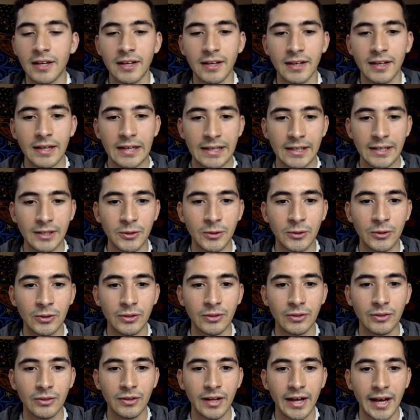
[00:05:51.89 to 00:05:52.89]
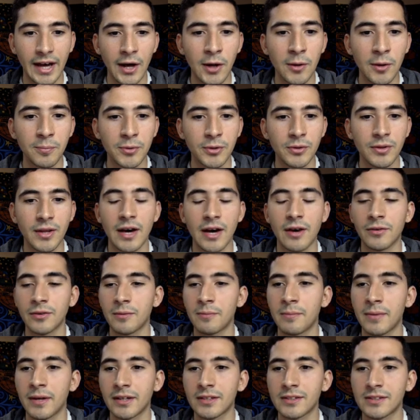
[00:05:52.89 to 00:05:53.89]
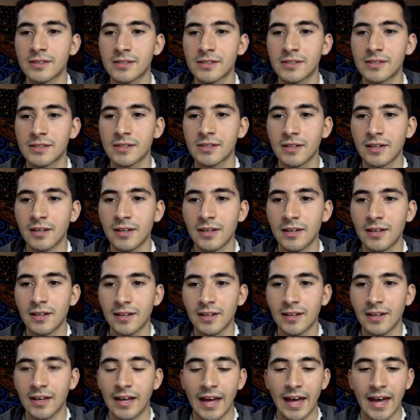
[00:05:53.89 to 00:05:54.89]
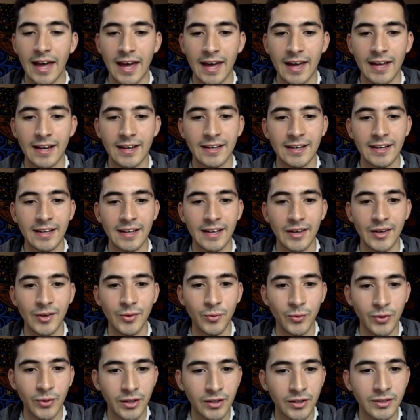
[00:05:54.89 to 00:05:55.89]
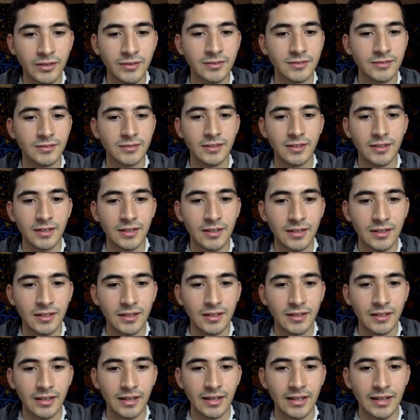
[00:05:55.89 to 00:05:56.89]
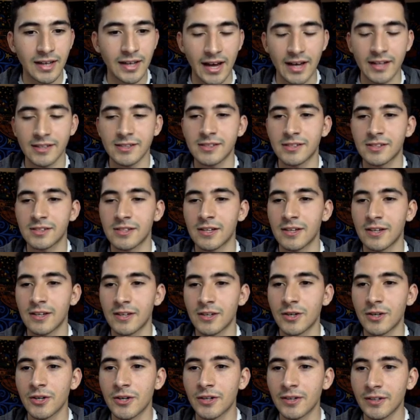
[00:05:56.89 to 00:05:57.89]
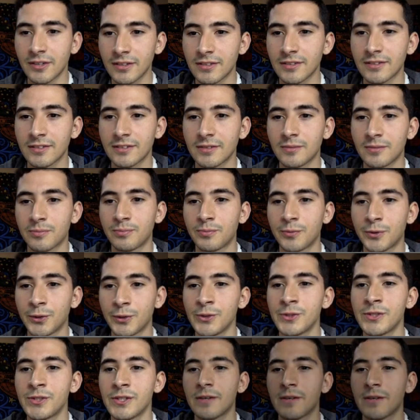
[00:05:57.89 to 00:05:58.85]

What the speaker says: It'll help you down the mix and it will enhance your producing